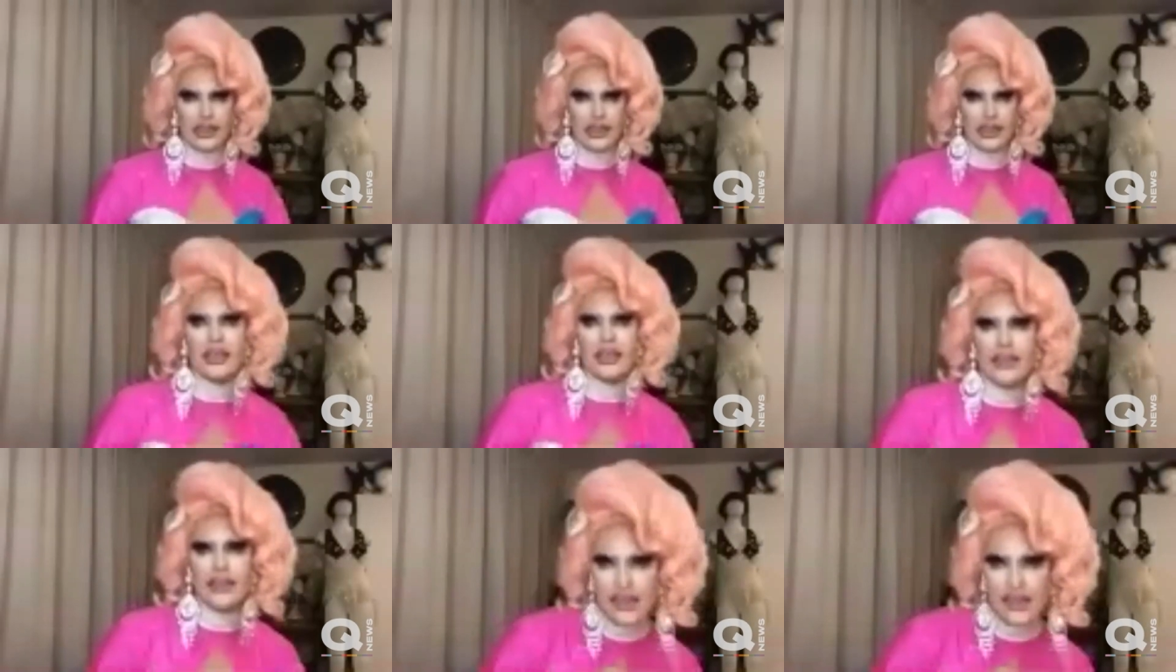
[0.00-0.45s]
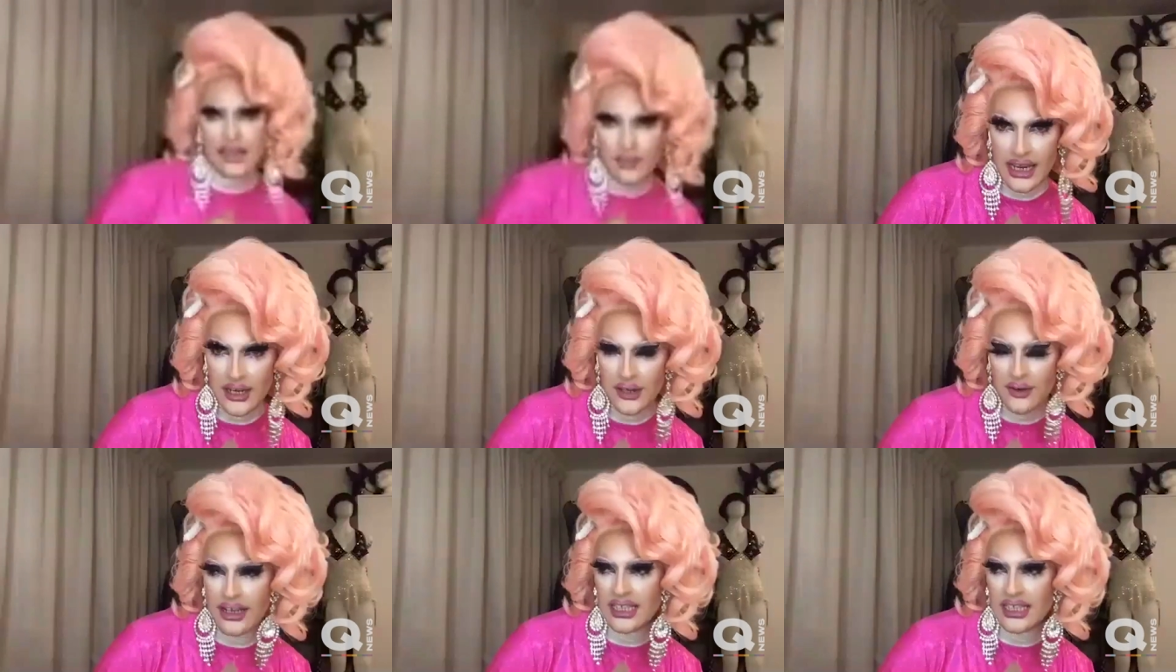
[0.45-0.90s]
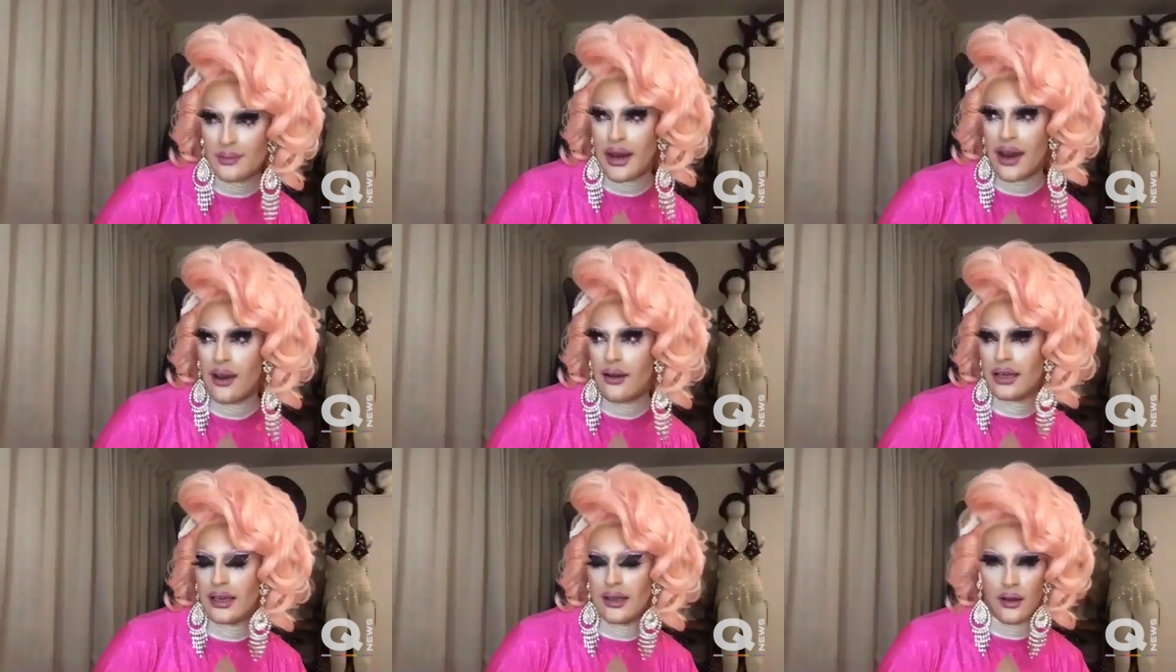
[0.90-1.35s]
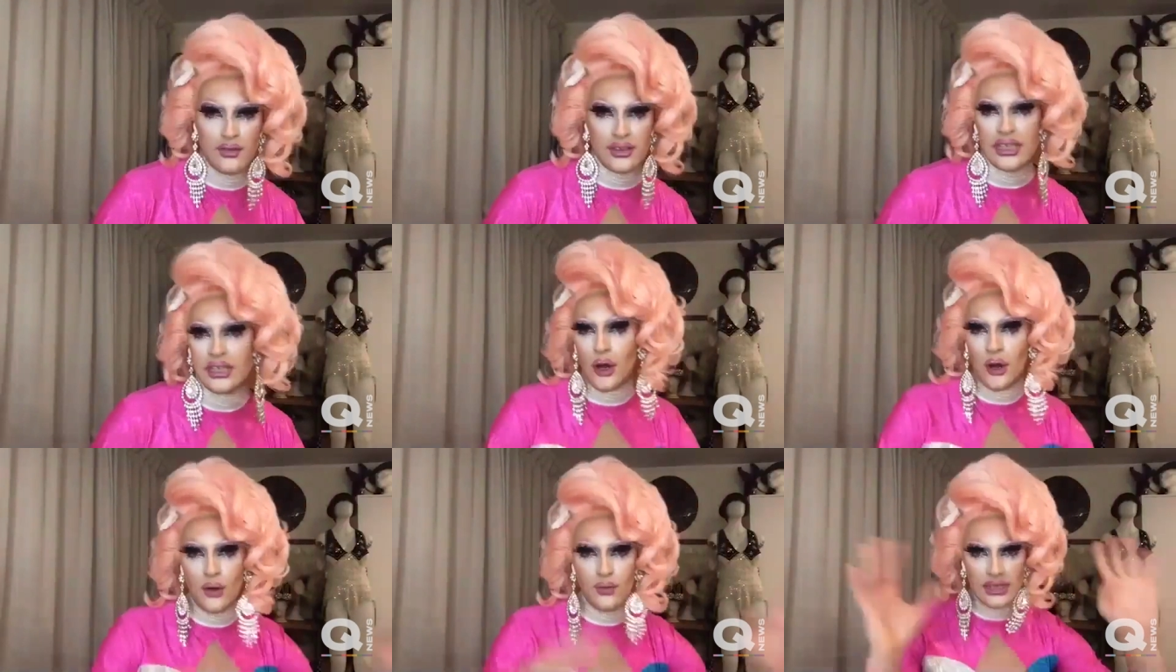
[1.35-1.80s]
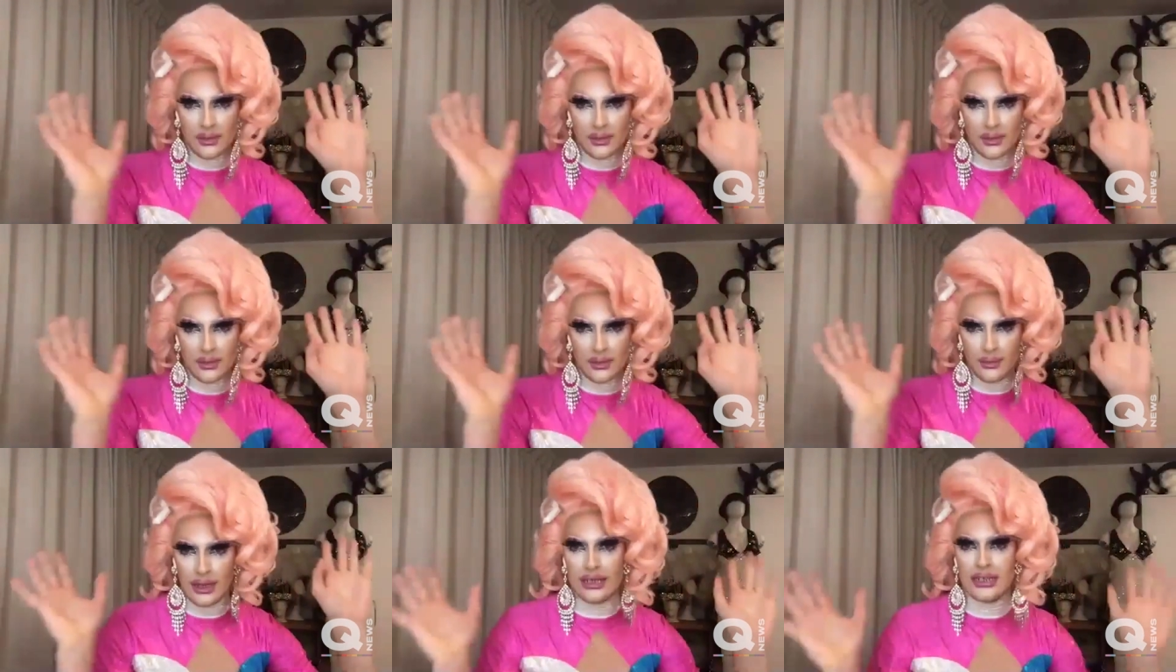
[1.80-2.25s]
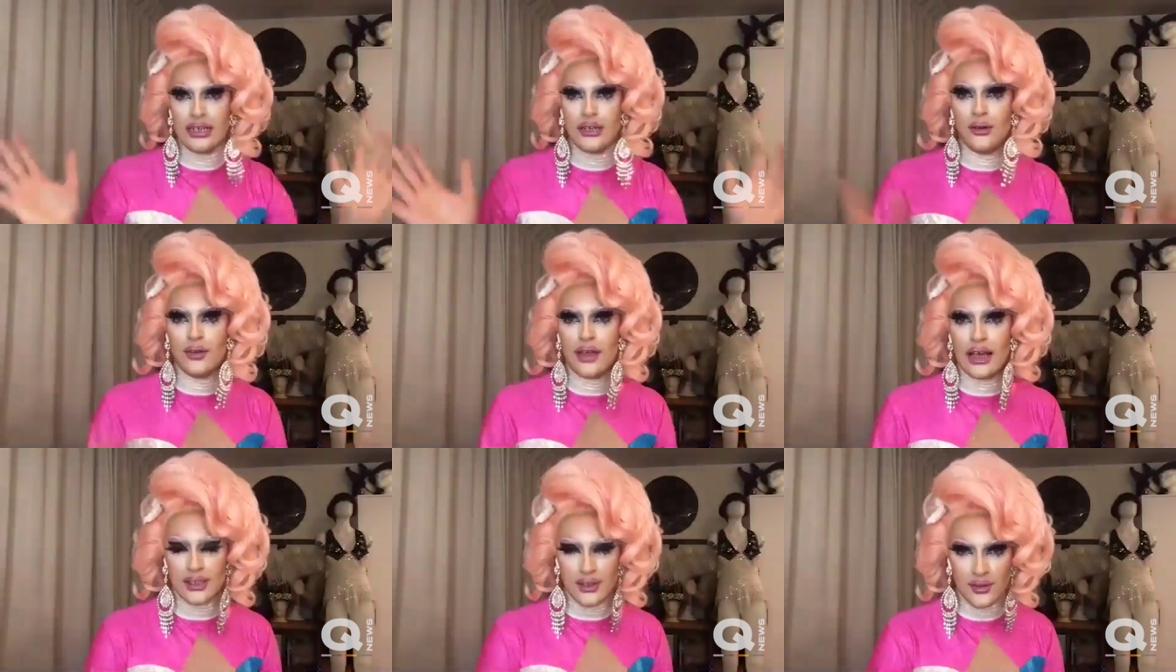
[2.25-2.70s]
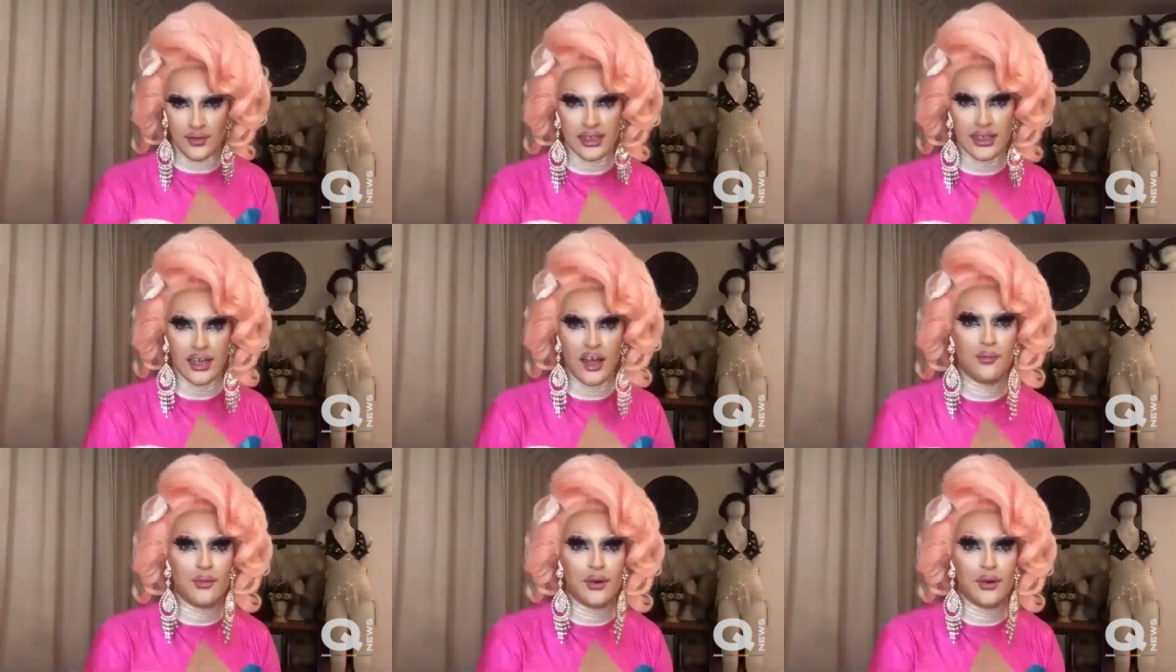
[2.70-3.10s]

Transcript: There's meet and greets, apparently. Obviously, COVID depending and all that sort of stuff.